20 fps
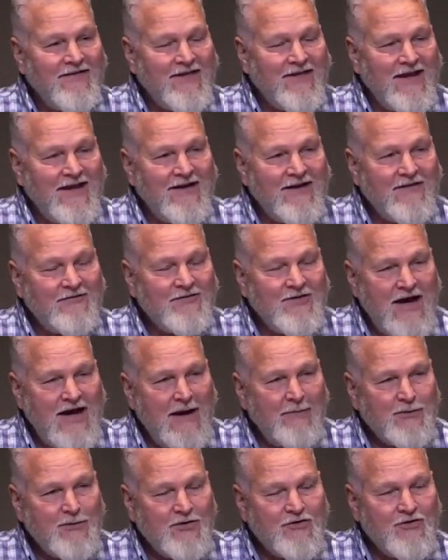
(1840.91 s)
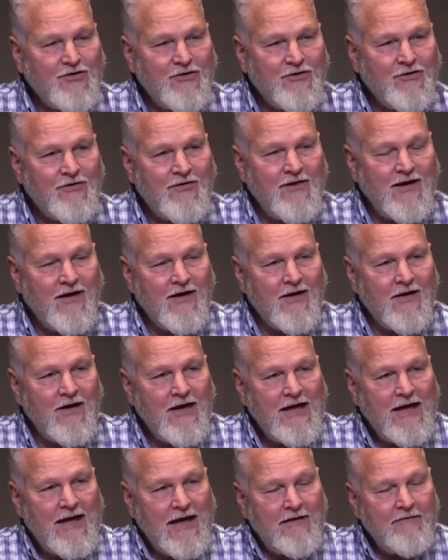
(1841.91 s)
the end of chapter 2 there.
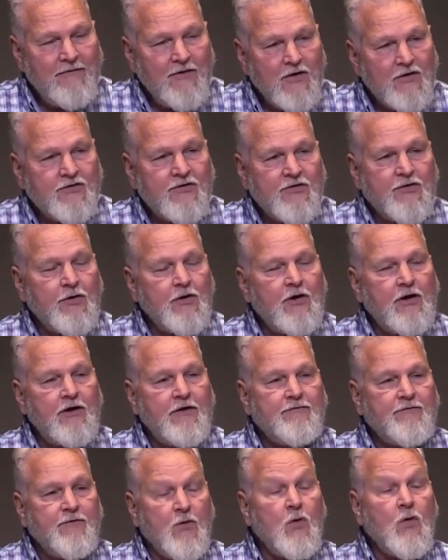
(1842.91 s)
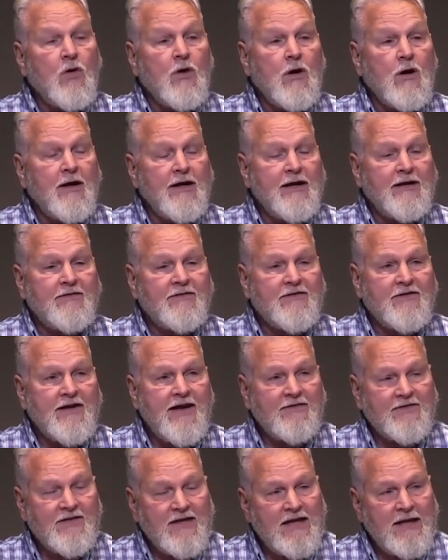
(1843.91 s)
In verse 34, it
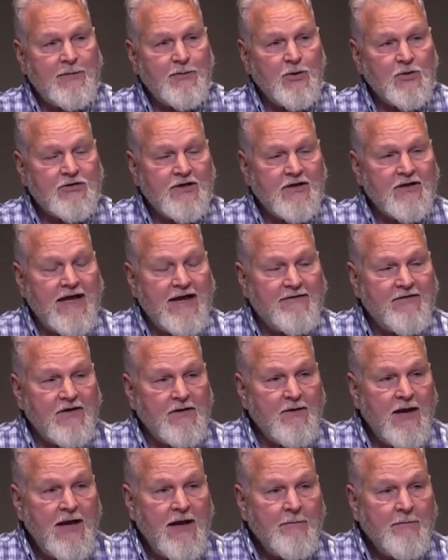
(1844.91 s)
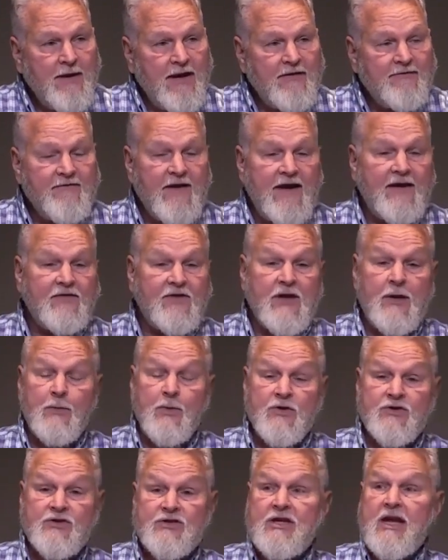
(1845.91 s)
says in Hebrews 11, by faith they
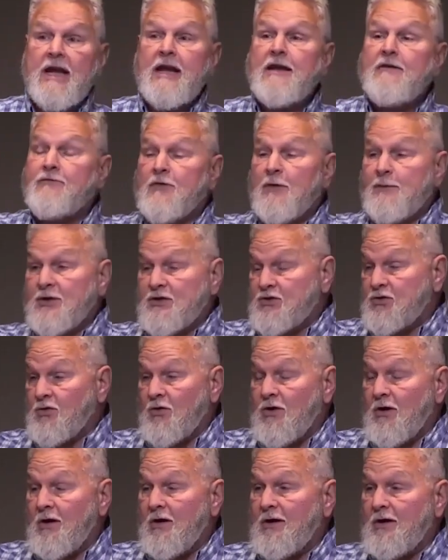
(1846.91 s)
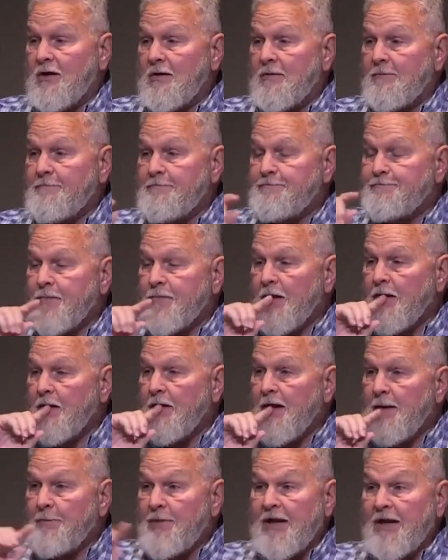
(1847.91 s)
were saved from the sword.
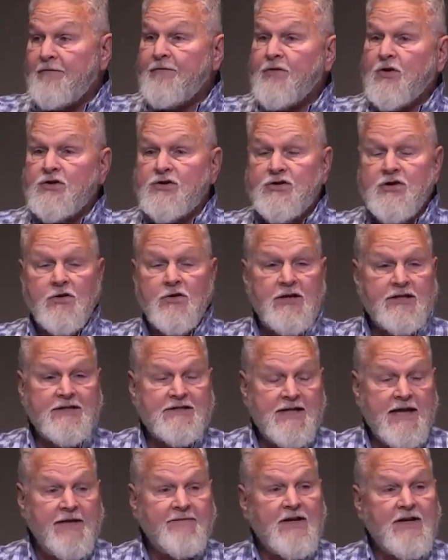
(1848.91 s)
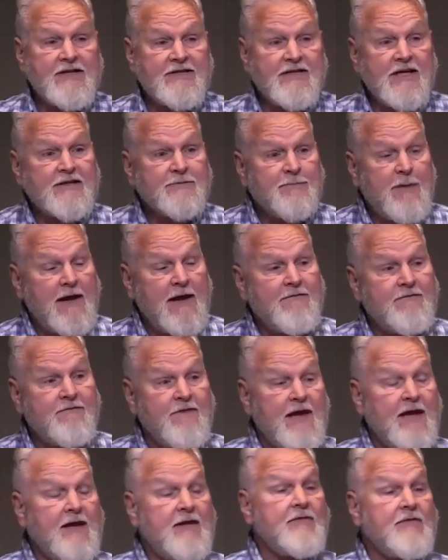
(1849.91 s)
But in verse 37, it says, by
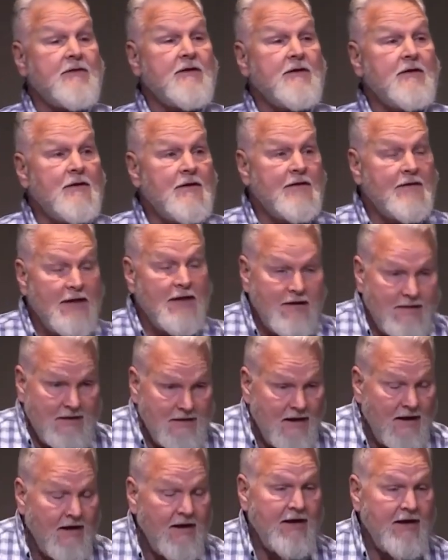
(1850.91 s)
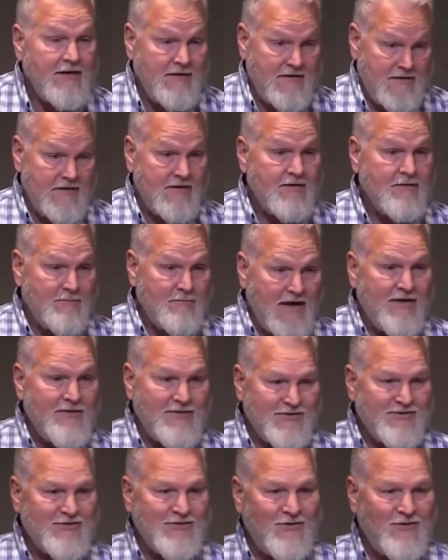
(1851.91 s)
faith they died by
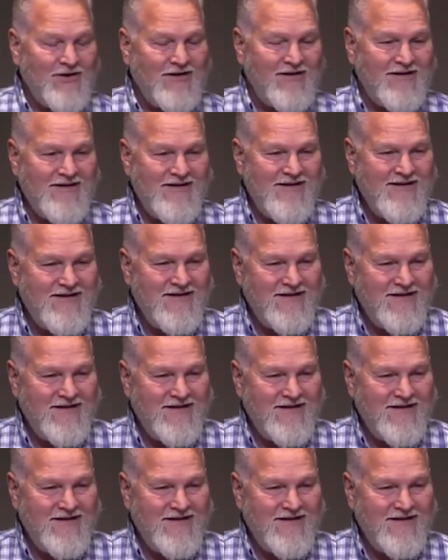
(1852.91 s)
the sword.